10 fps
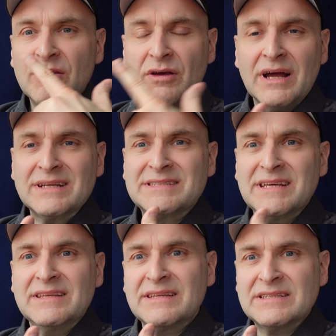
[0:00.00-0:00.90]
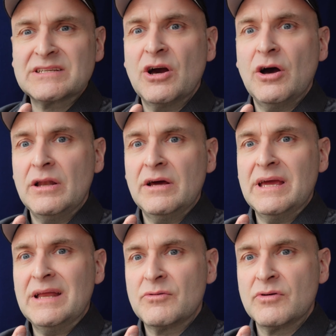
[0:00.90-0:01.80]
You gotta see this color
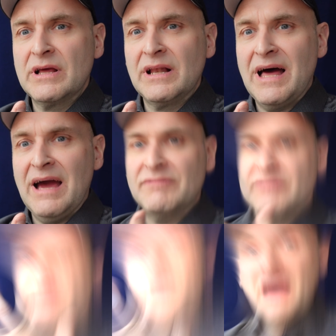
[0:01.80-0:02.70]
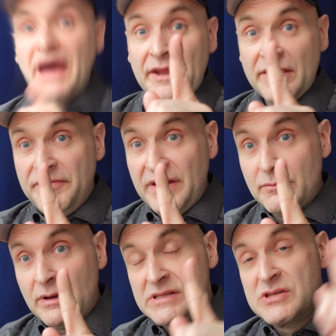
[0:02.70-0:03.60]
in real life. Another thing
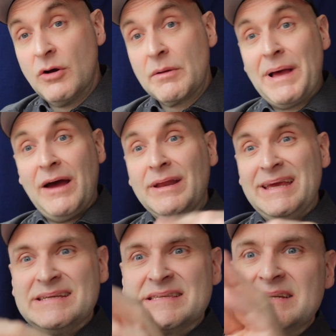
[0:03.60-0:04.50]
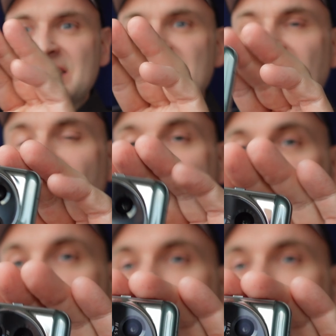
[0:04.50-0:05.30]
I want to talk about is the design.